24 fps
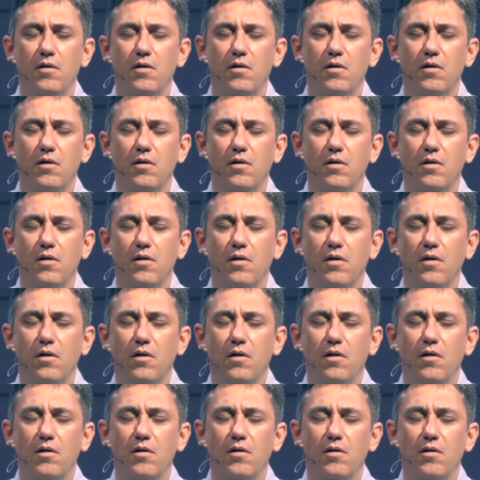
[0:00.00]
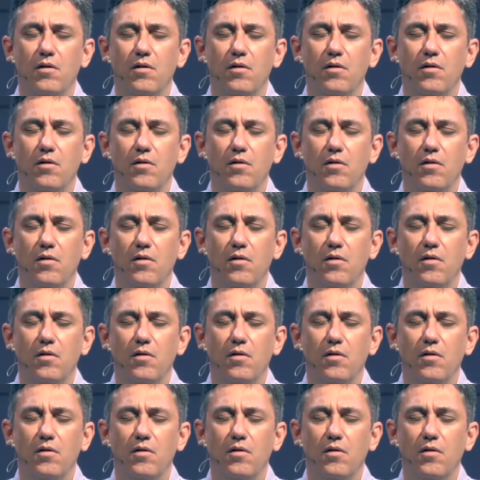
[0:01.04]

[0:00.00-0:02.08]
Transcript: (silence)